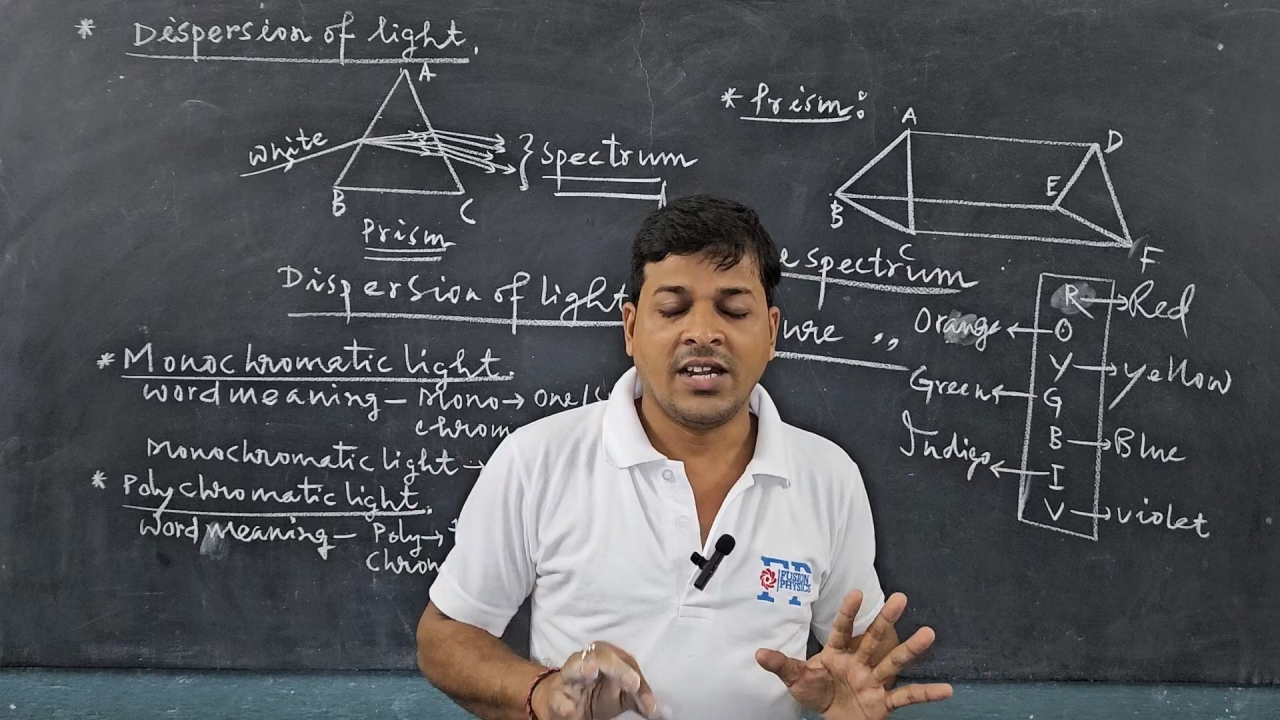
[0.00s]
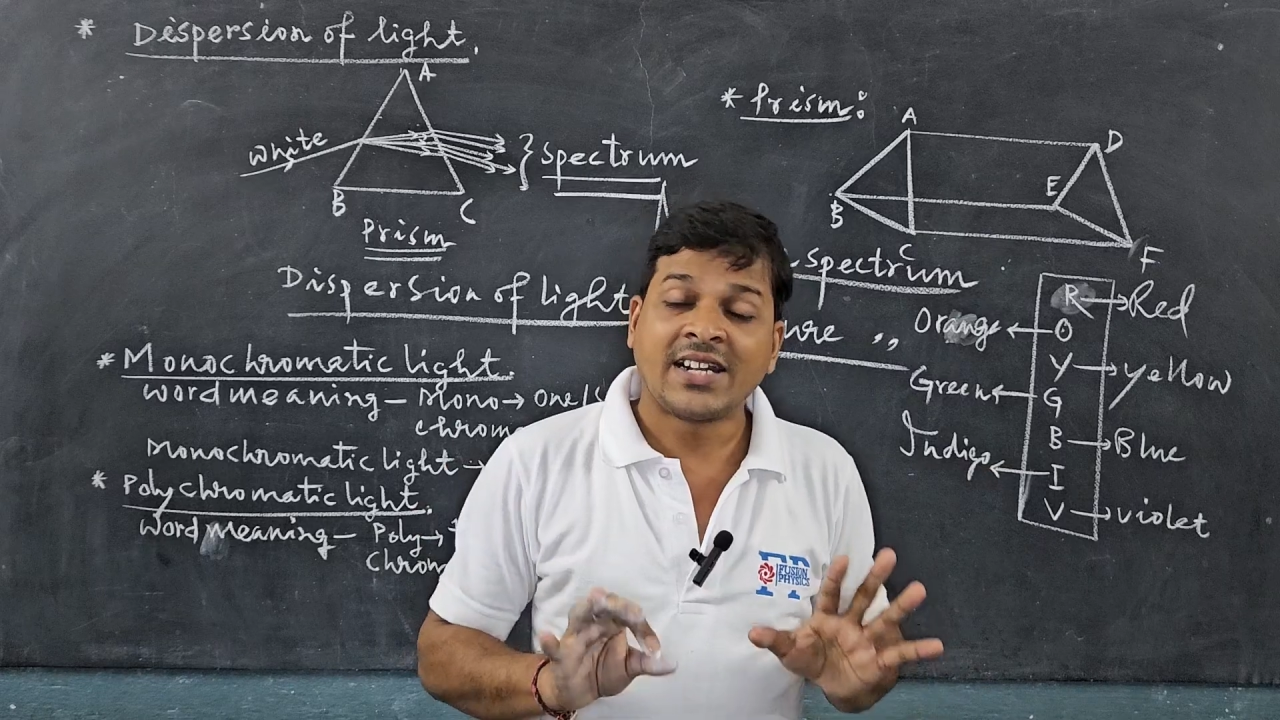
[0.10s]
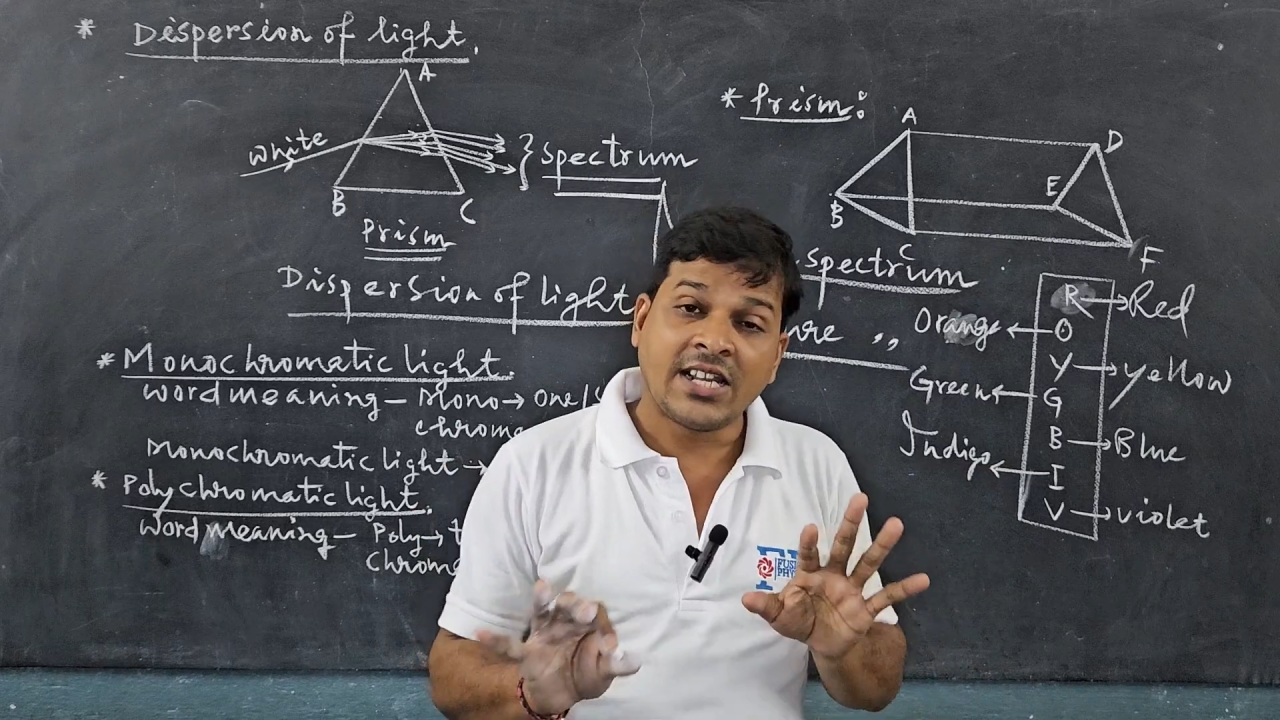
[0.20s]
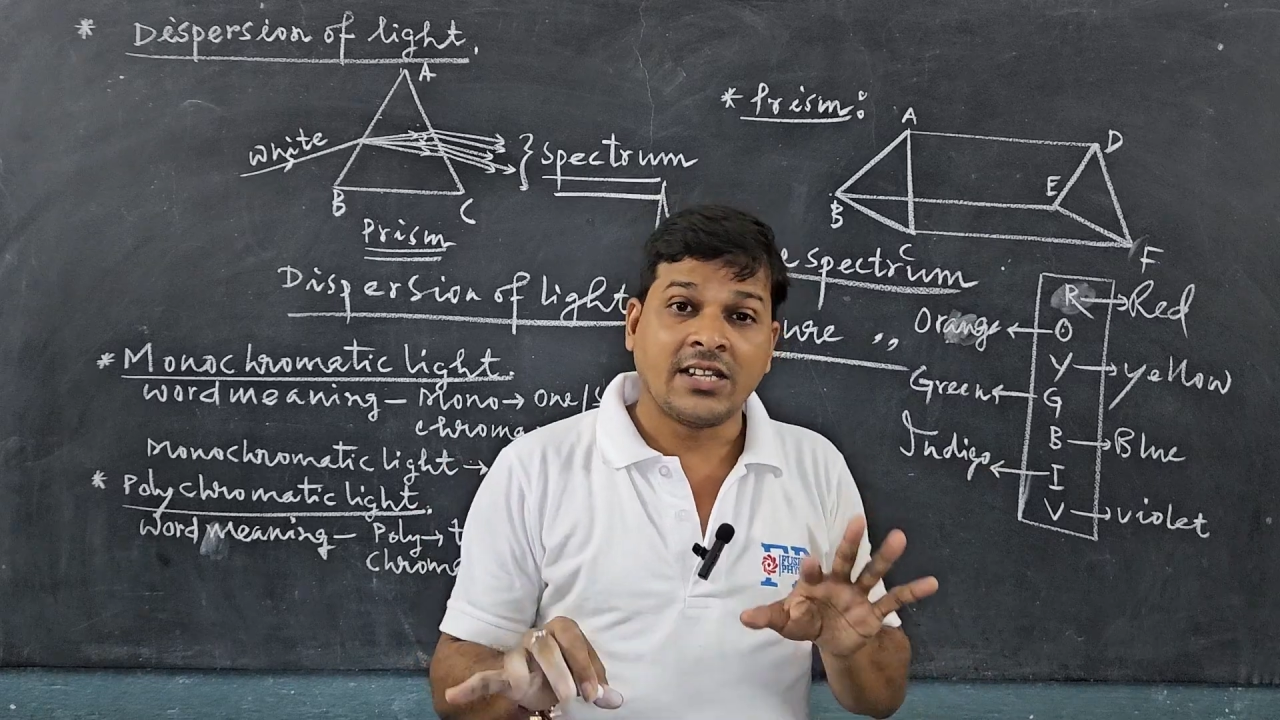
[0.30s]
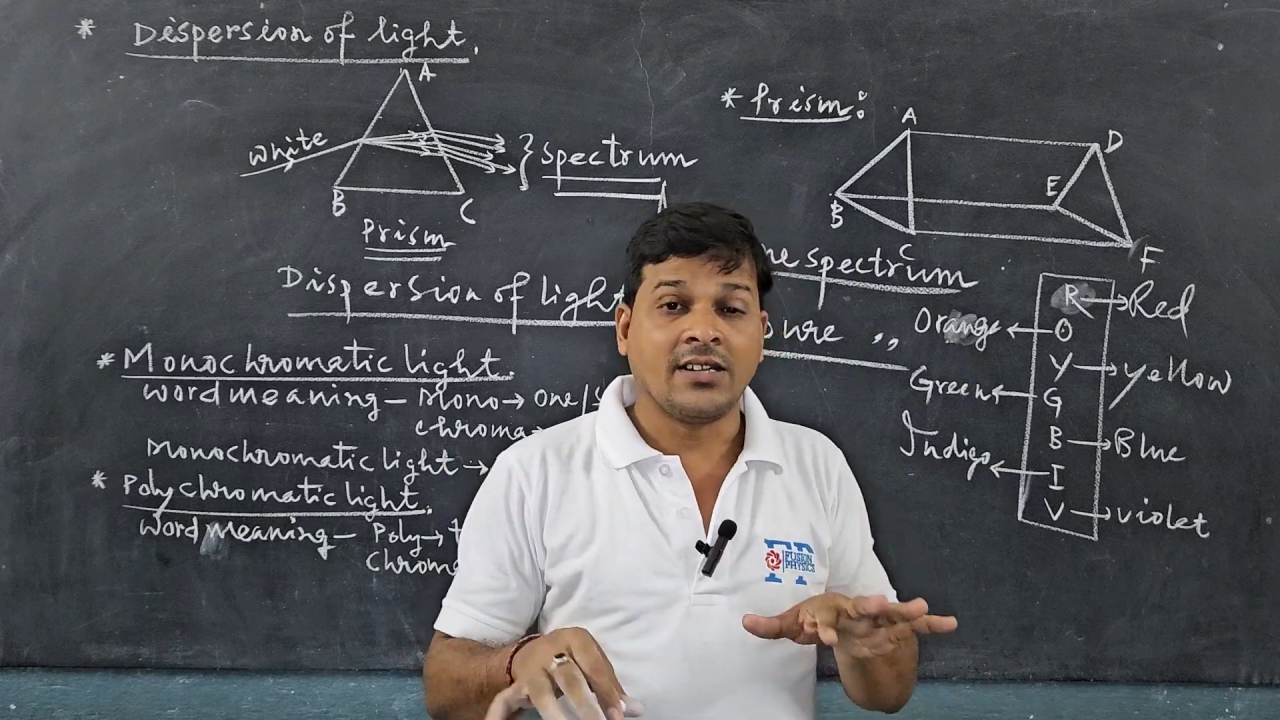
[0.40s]

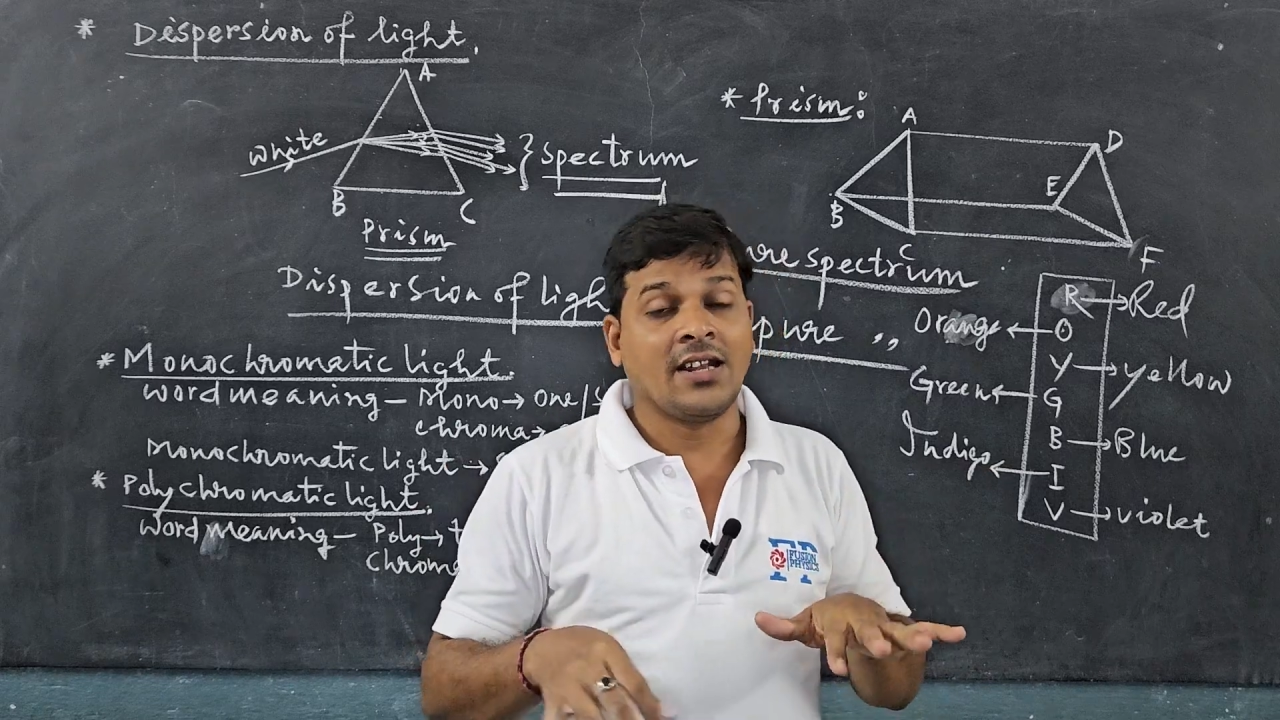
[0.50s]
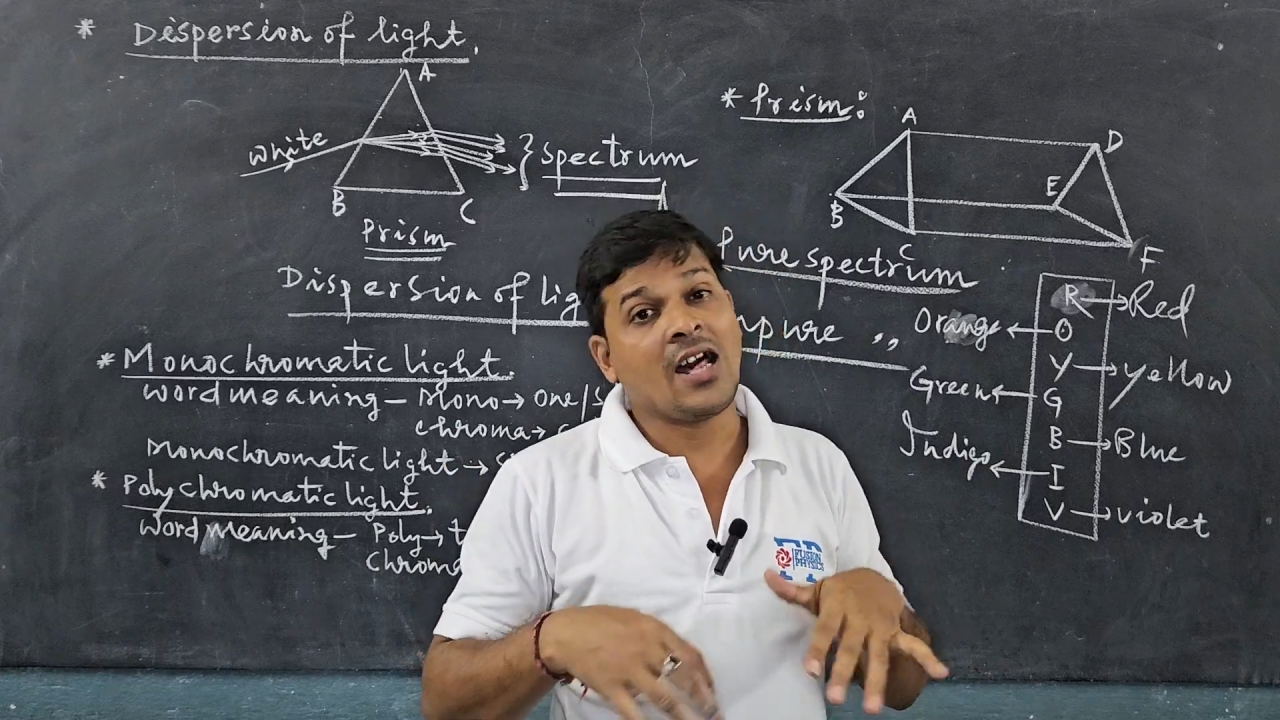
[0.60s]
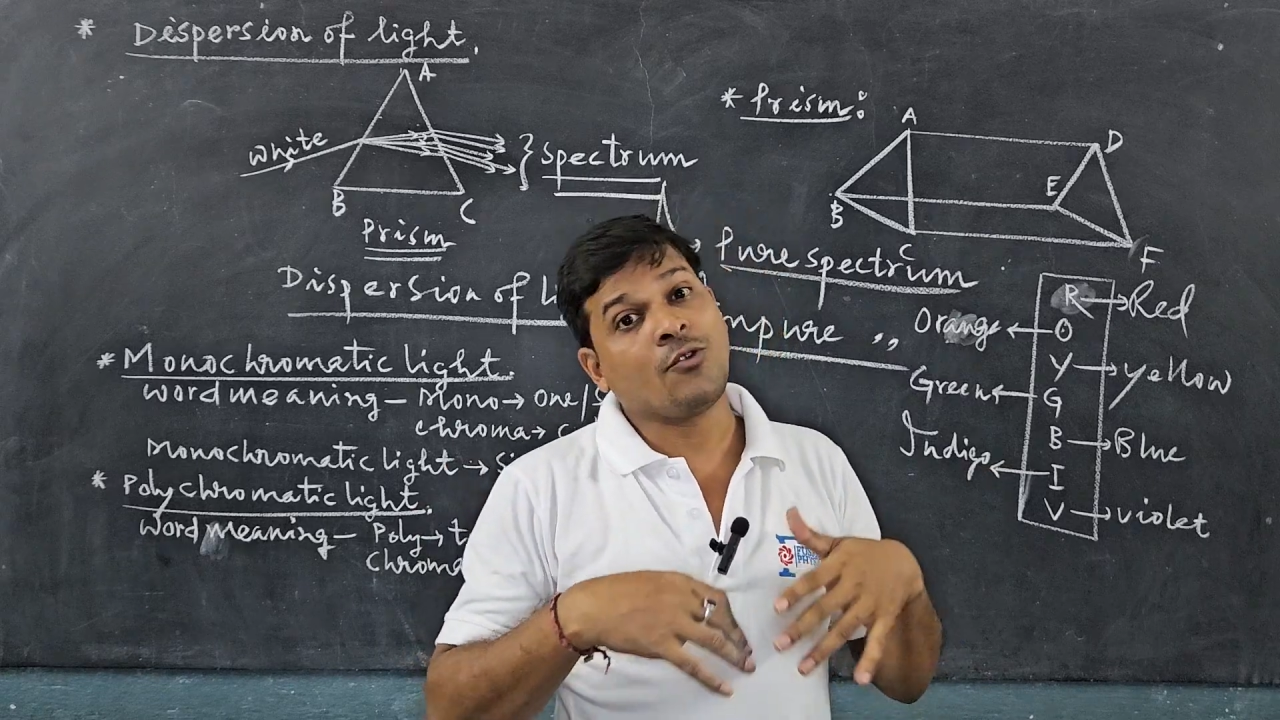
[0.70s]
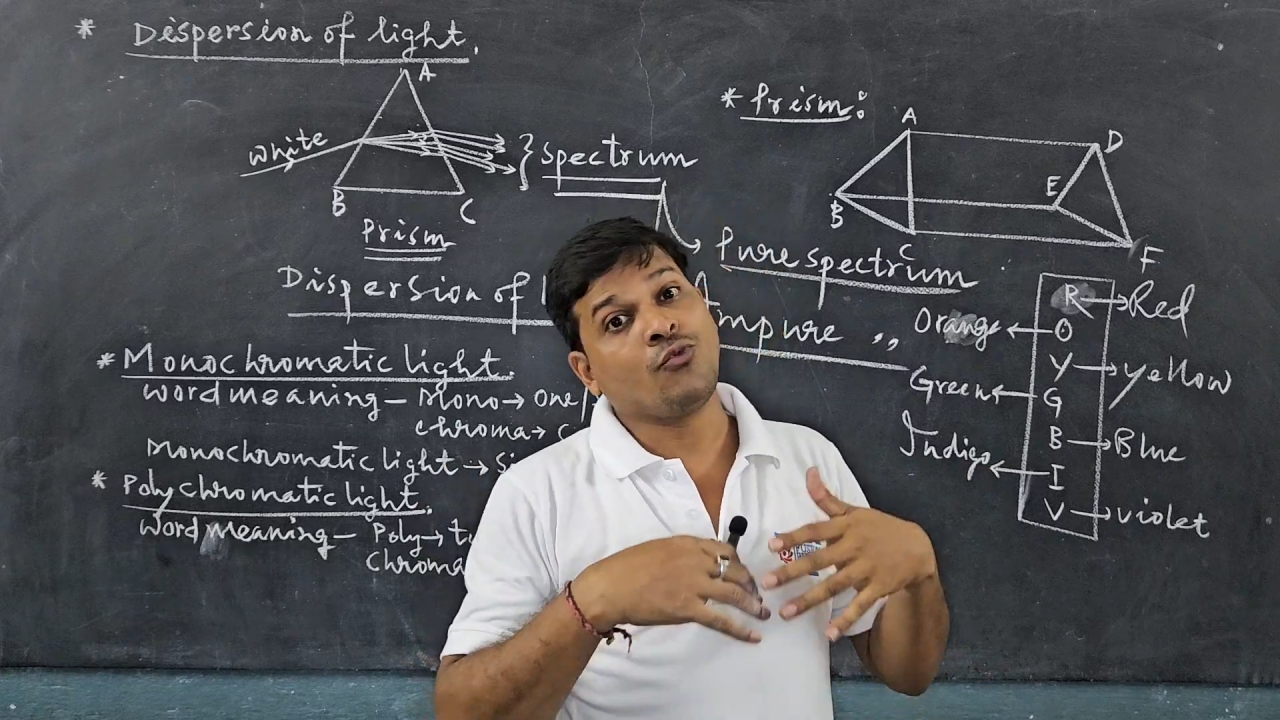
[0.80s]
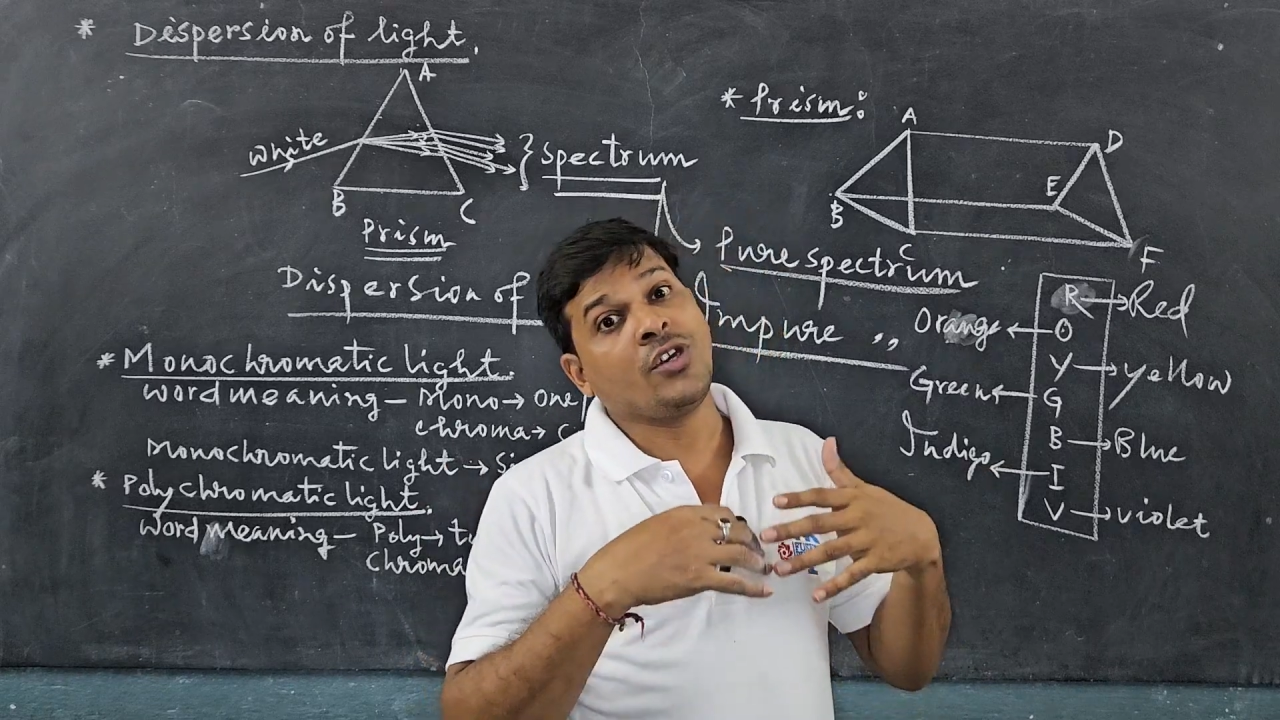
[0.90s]
Let us learn